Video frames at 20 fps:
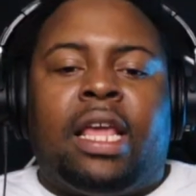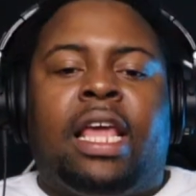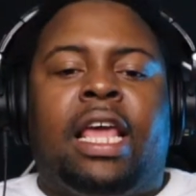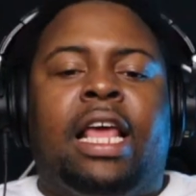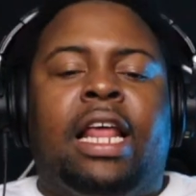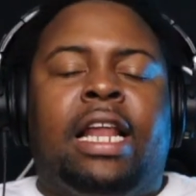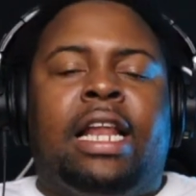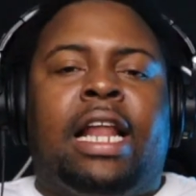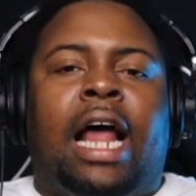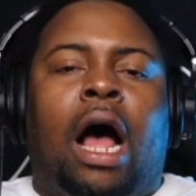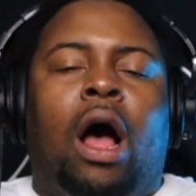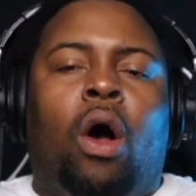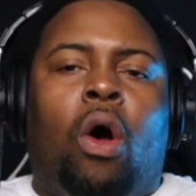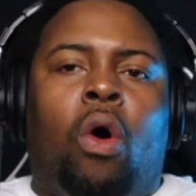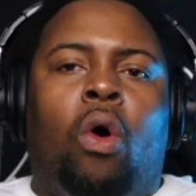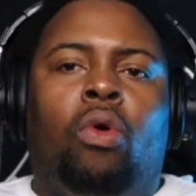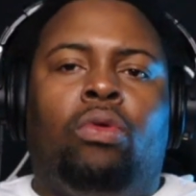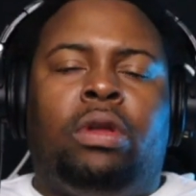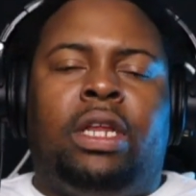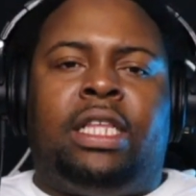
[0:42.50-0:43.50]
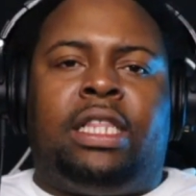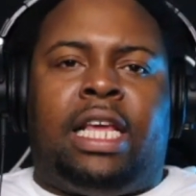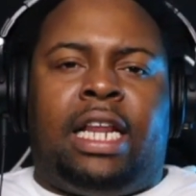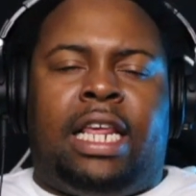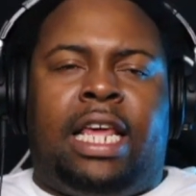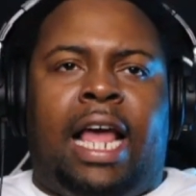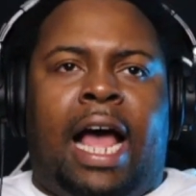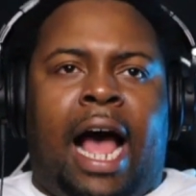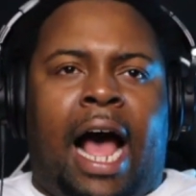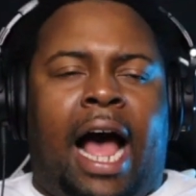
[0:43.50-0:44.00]
not only did
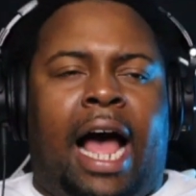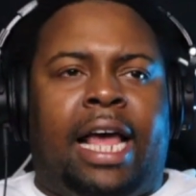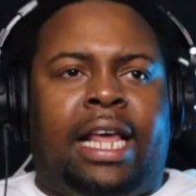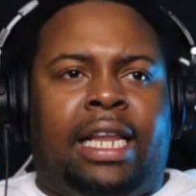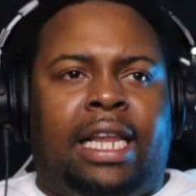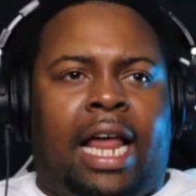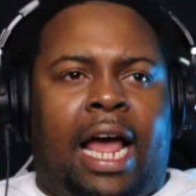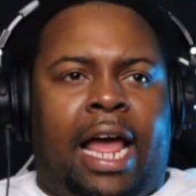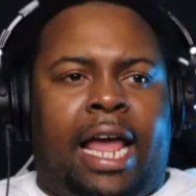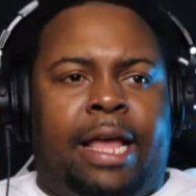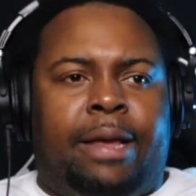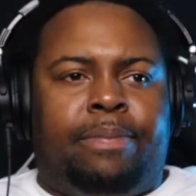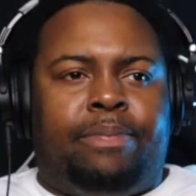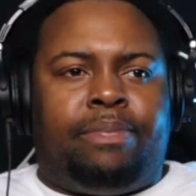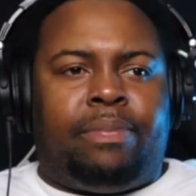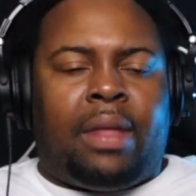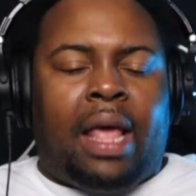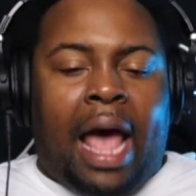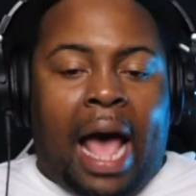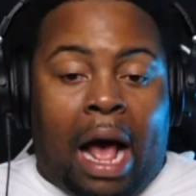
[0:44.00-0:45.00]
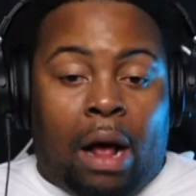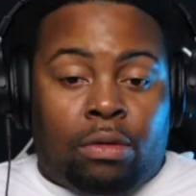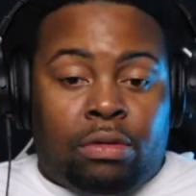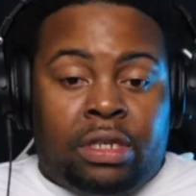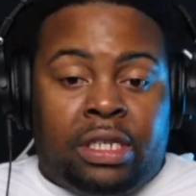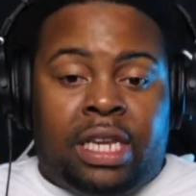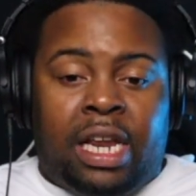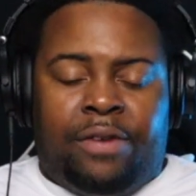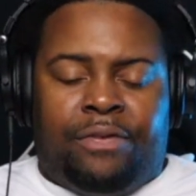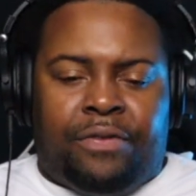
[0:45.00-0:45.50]
he highlight how
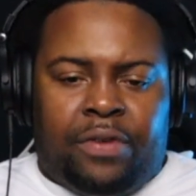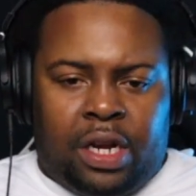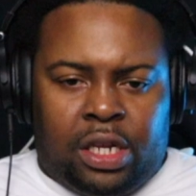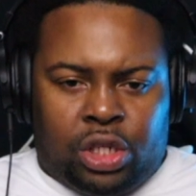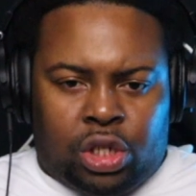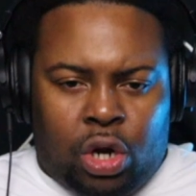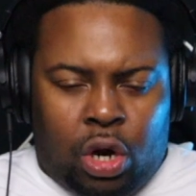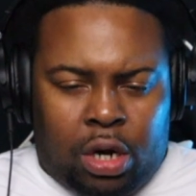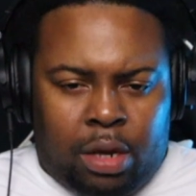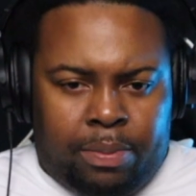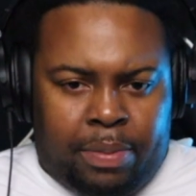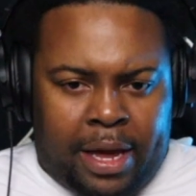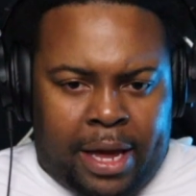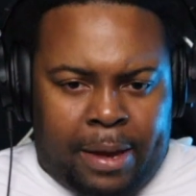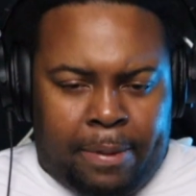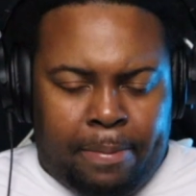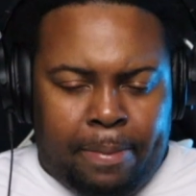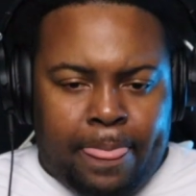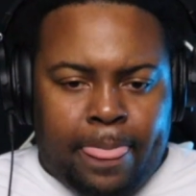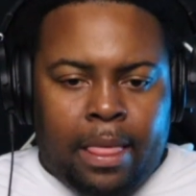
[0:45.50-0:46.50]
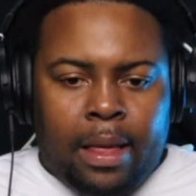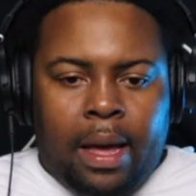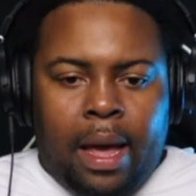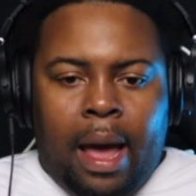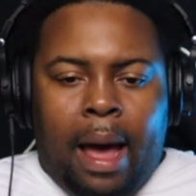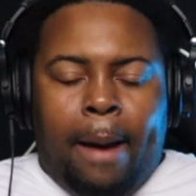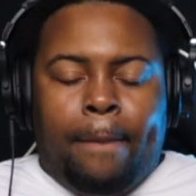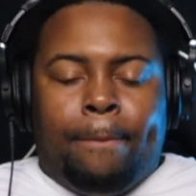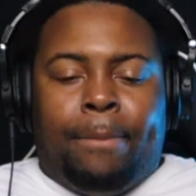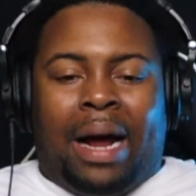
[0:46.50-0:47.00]
different it's going to be,
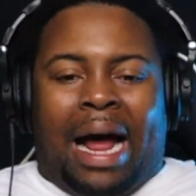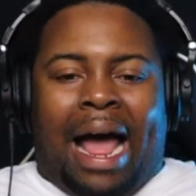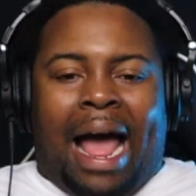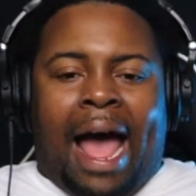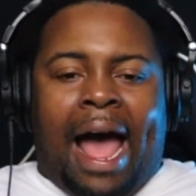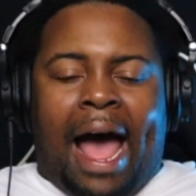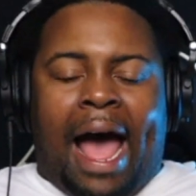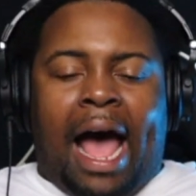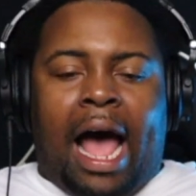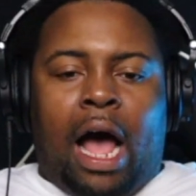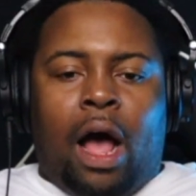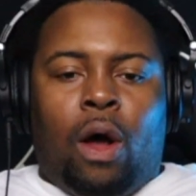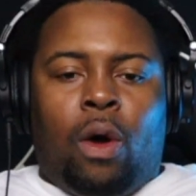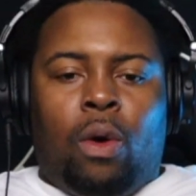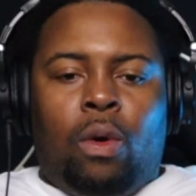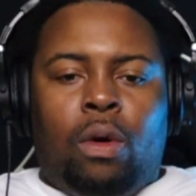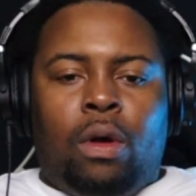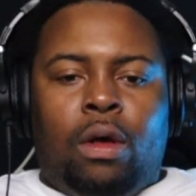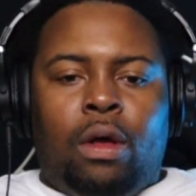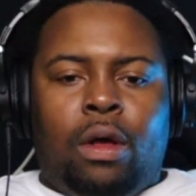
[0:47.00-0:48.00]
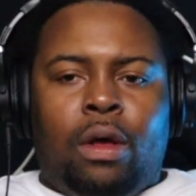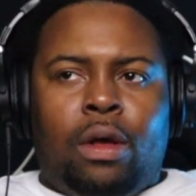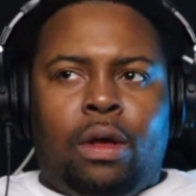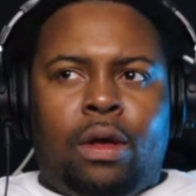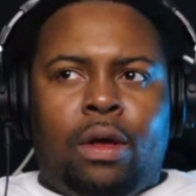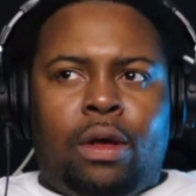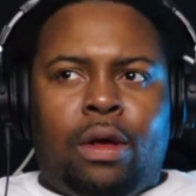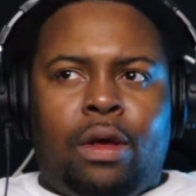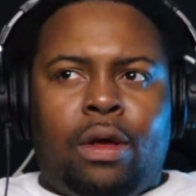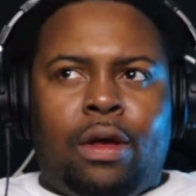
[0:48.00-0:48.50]
but how
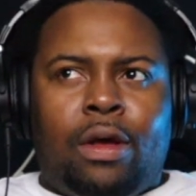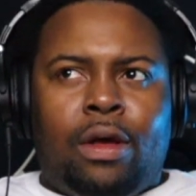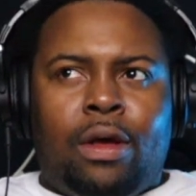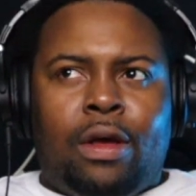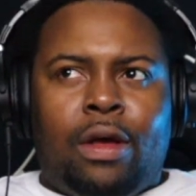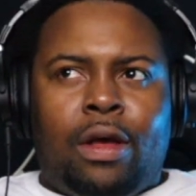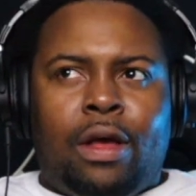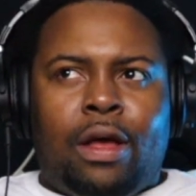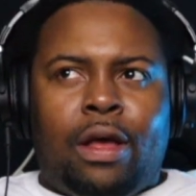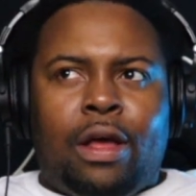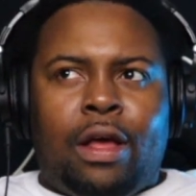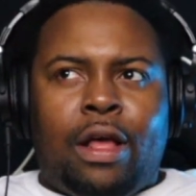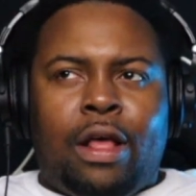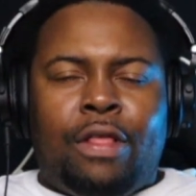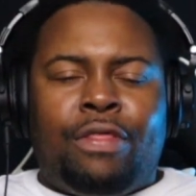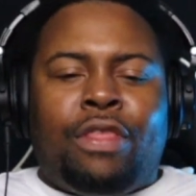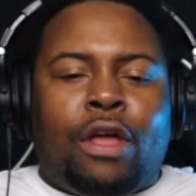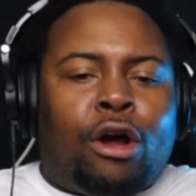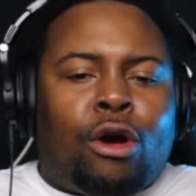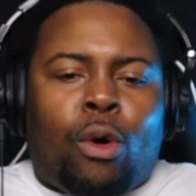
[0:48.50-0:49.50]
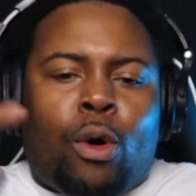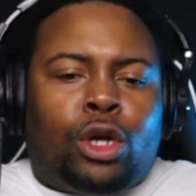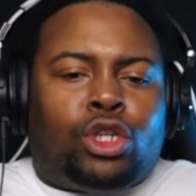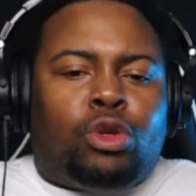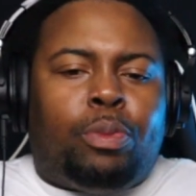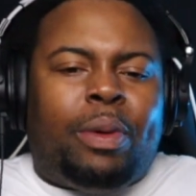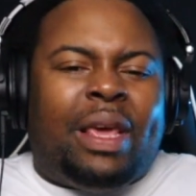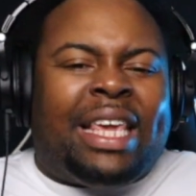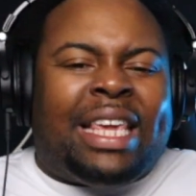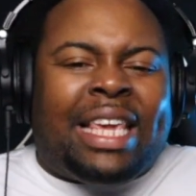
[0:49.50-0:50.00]
they're going to
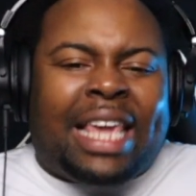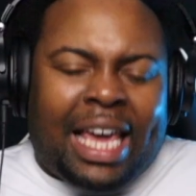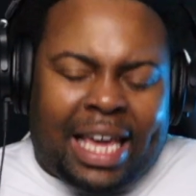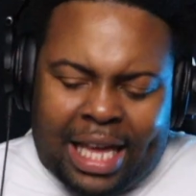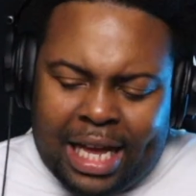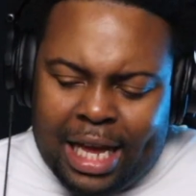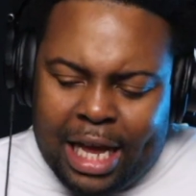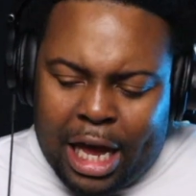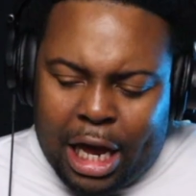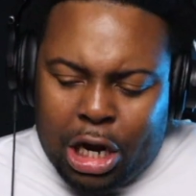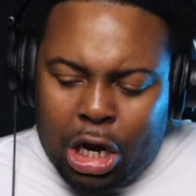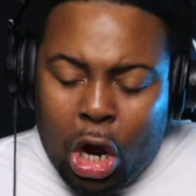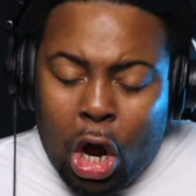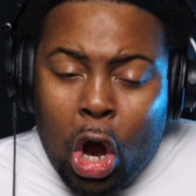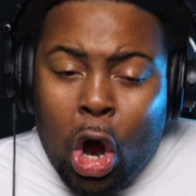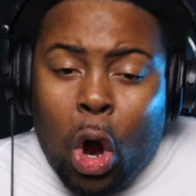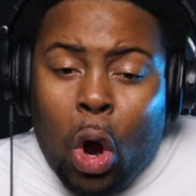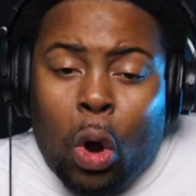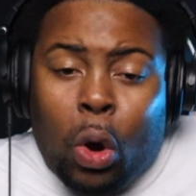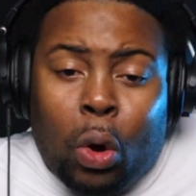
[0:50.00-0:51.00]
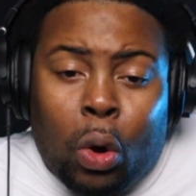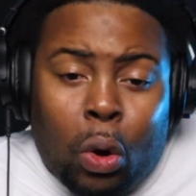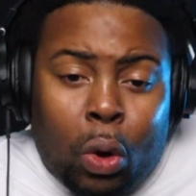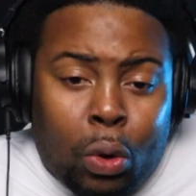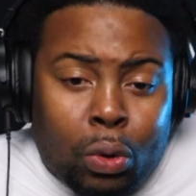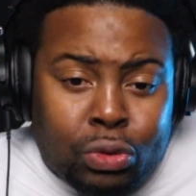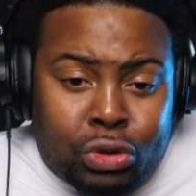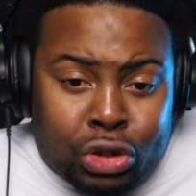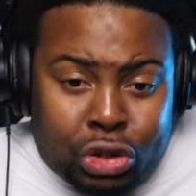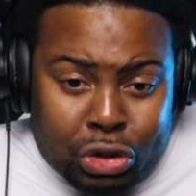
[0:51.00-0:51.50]
be kicking it
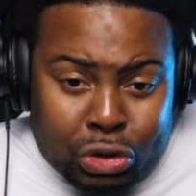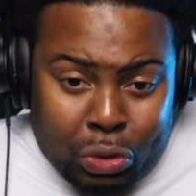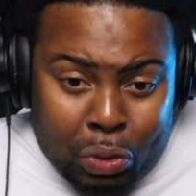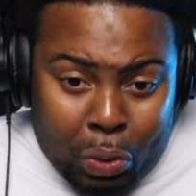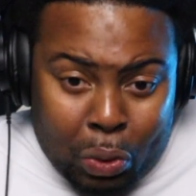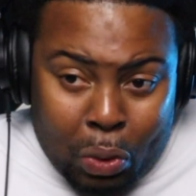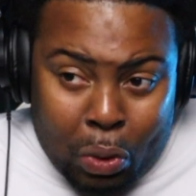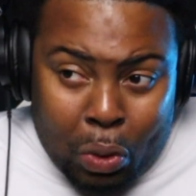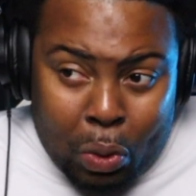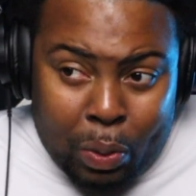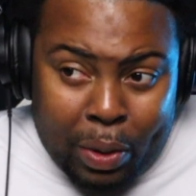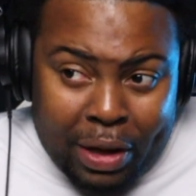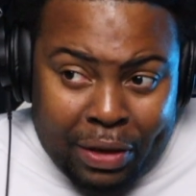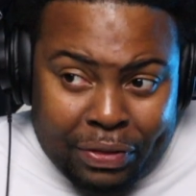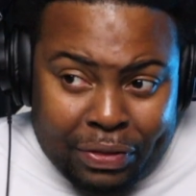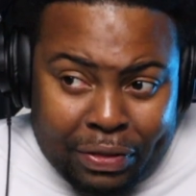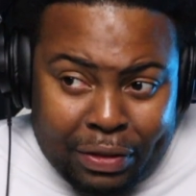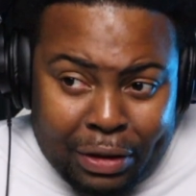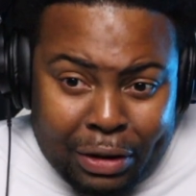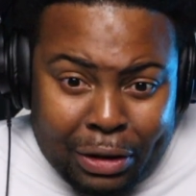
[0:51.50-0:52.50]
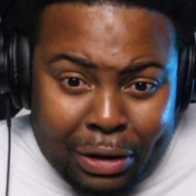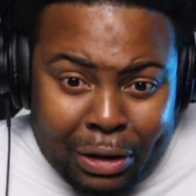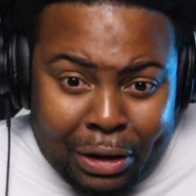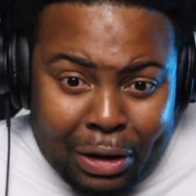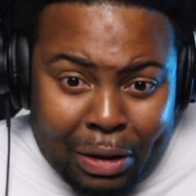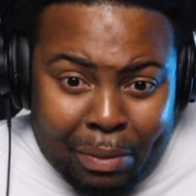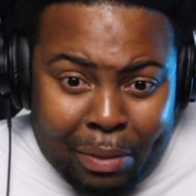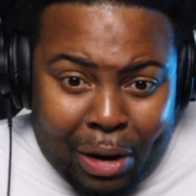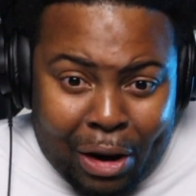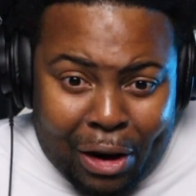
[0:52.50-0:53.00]
old school with
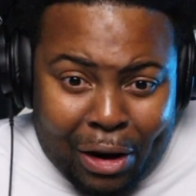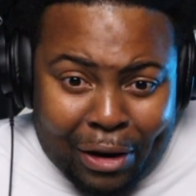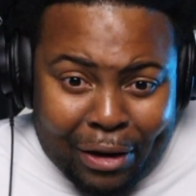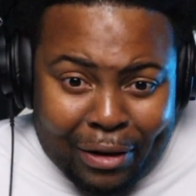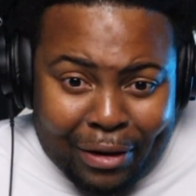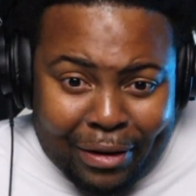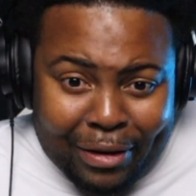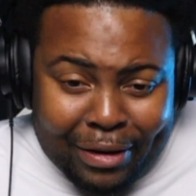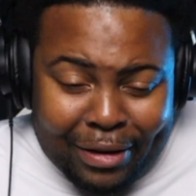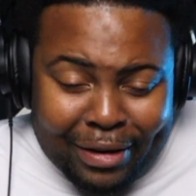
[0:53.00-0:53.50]
Lamar.